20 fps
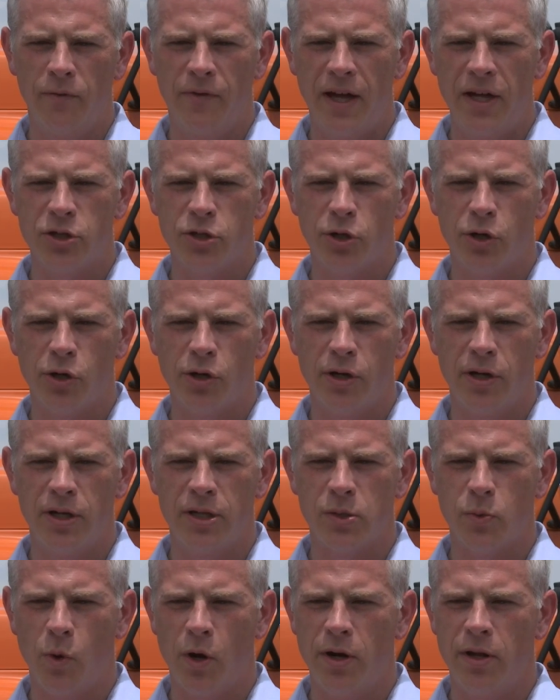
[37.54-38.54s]
Adventure
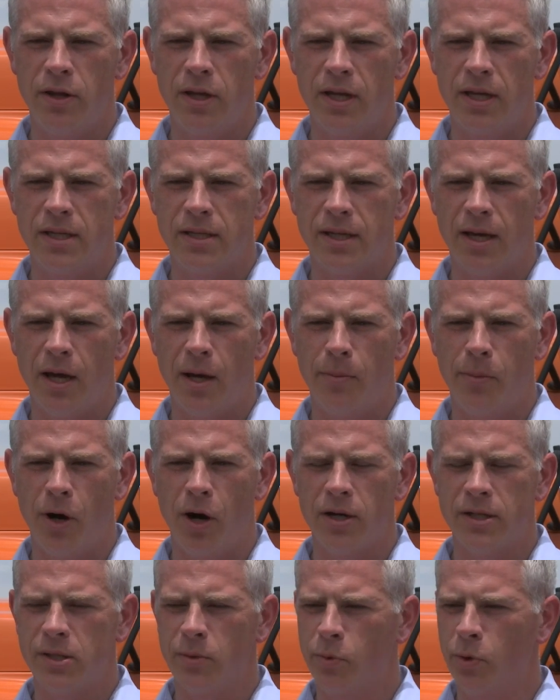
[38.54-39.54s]
is one of these
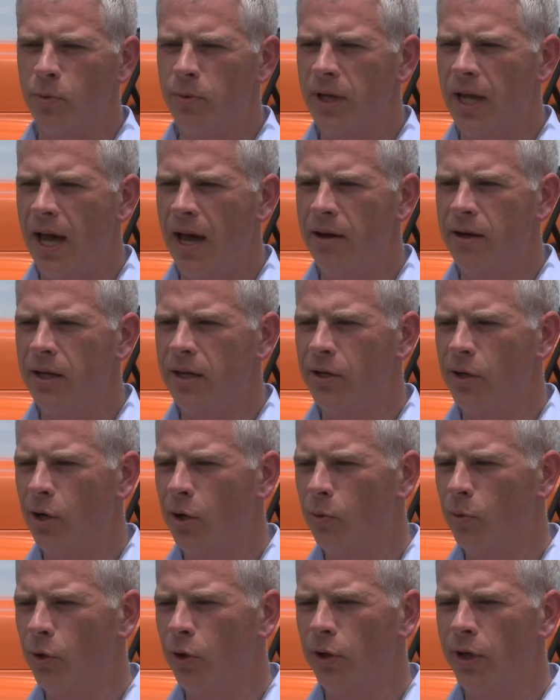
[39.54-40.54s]
parts of Broome County in our
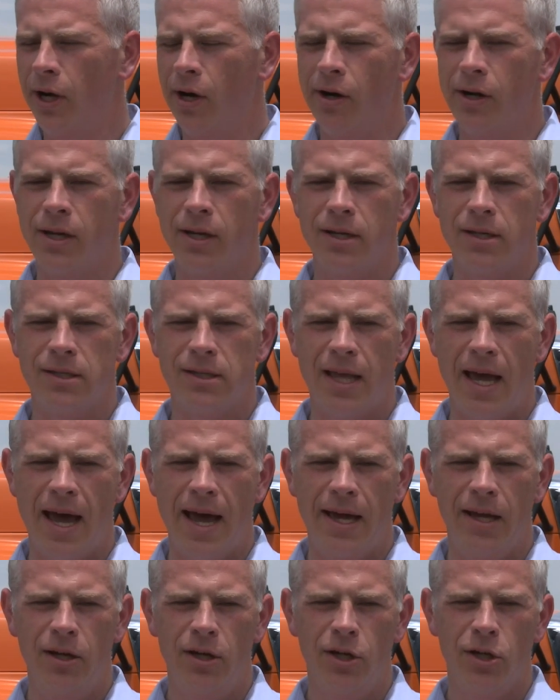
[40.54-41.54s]
rural areas
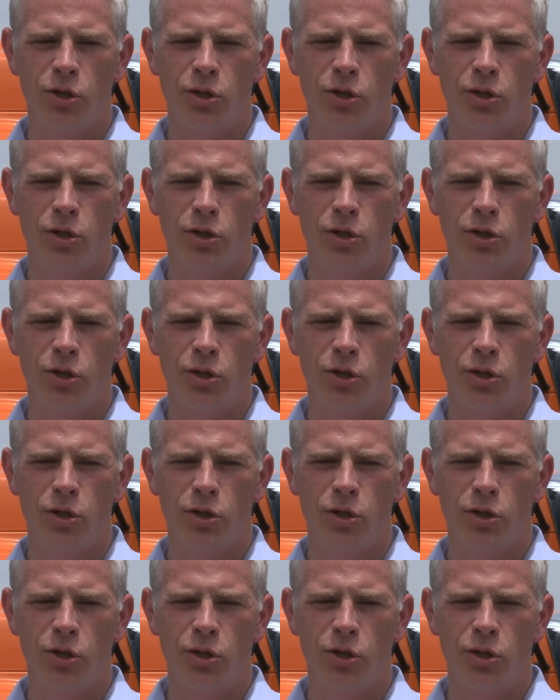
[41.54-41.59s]
that